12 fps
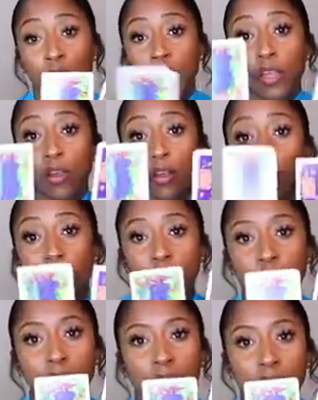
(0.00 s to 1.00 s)
And you're
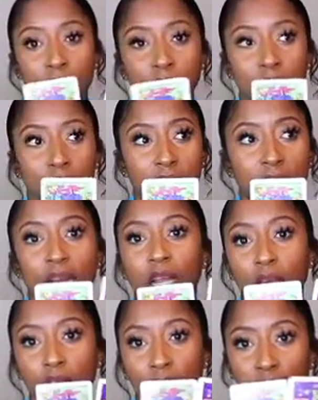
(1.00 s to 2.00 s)
just kind of just
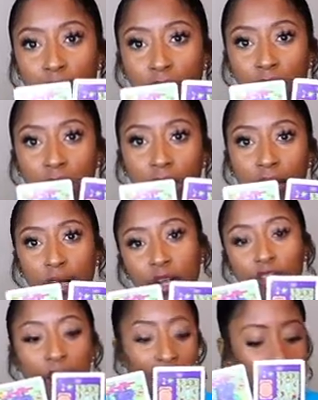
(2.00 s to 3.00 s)
sitting on it. And
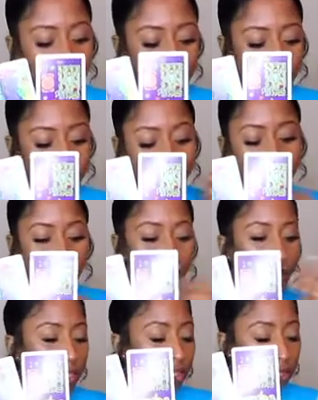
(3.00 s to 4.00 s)
you're trying to do things to
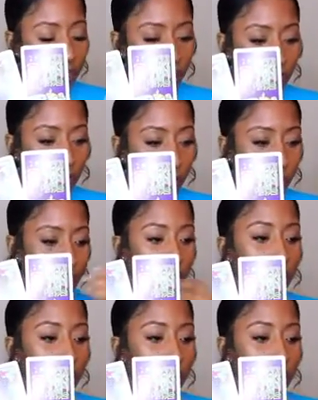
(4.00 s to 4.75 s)
distract yourself,